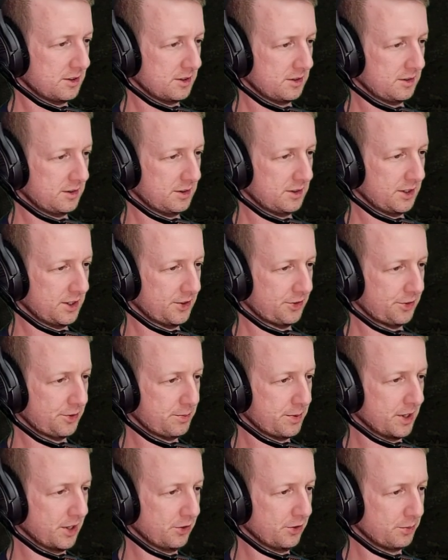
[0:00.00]
Yeah, I guess the
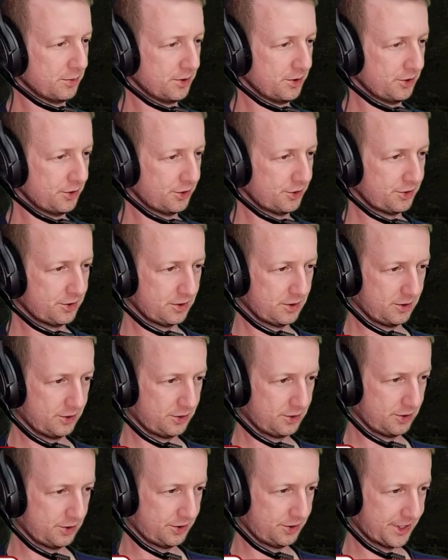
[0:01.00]
Beastmen just
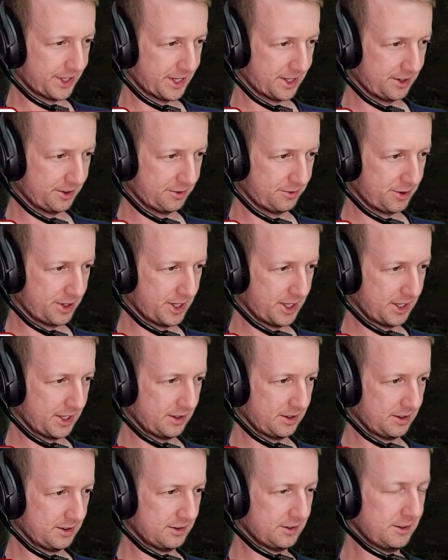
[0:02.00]
turned tail and ran.
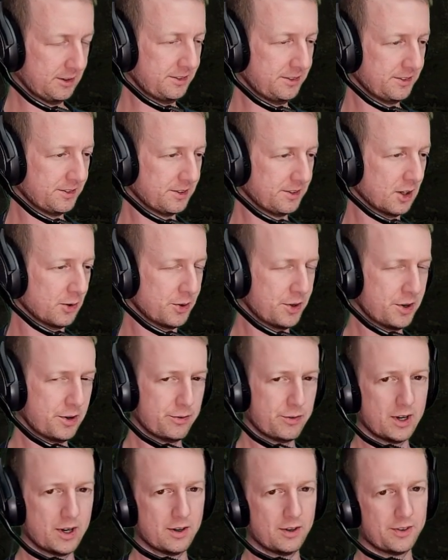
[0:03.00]
I wonder
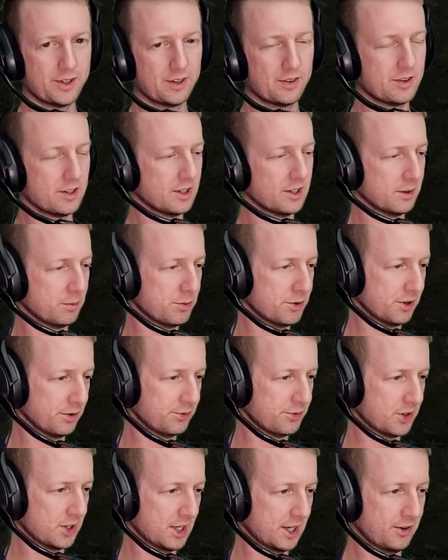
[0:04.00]
if I was accidentally putting
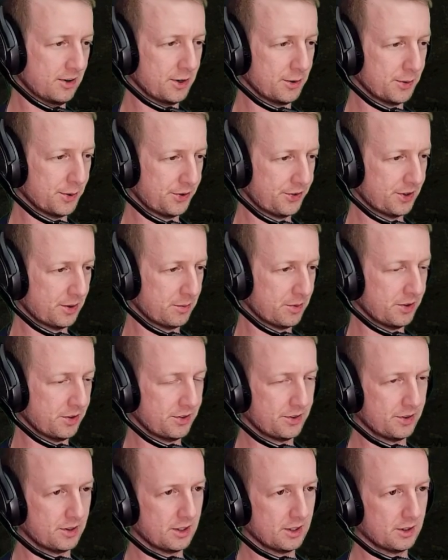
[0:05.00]
fire into a summoned
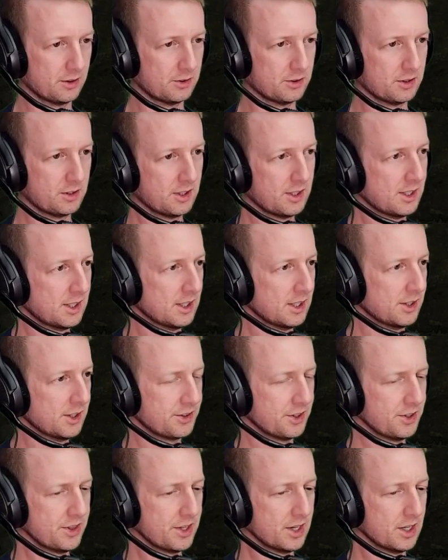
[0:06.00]
Cygor.
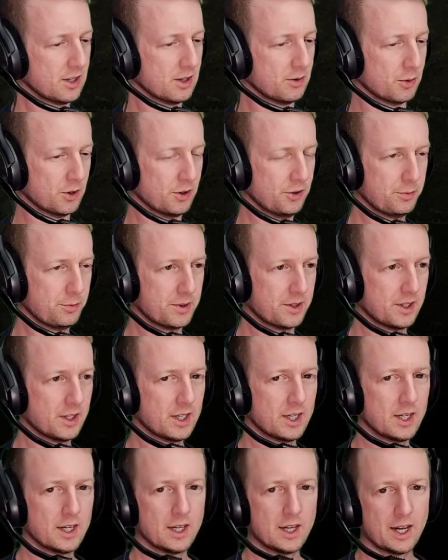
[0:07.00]
Don't think I was, but
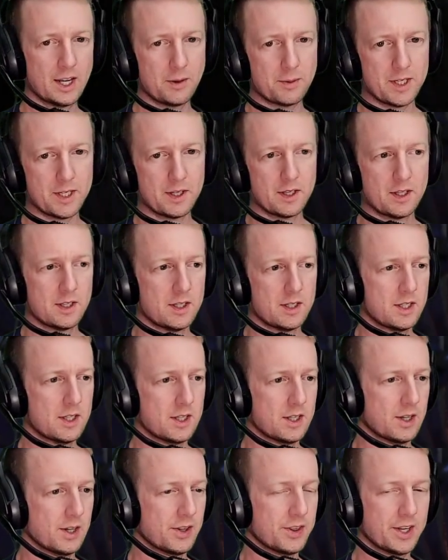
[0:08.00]
anyway,
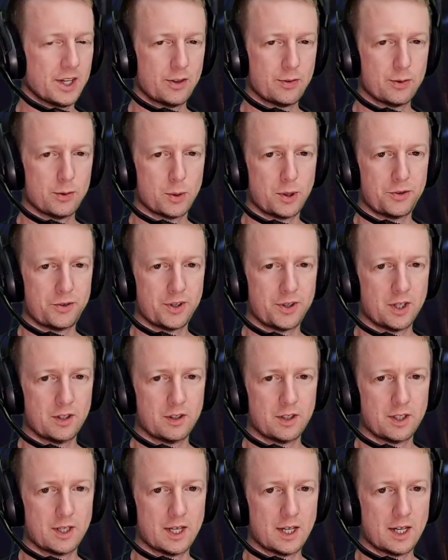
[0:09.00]
thanks for watching
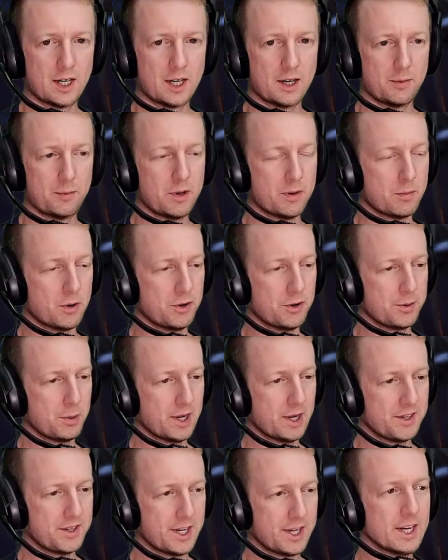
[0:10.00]
a bit of
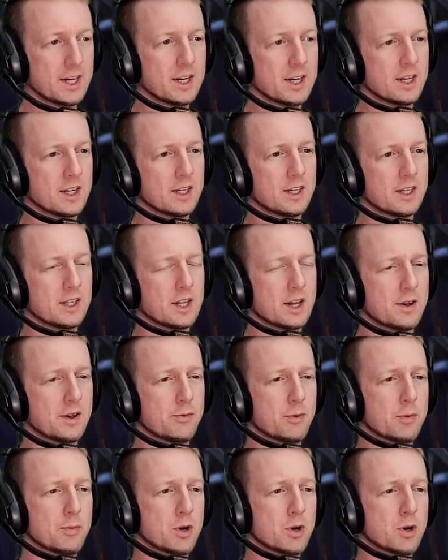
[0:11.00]
multiplayer today. We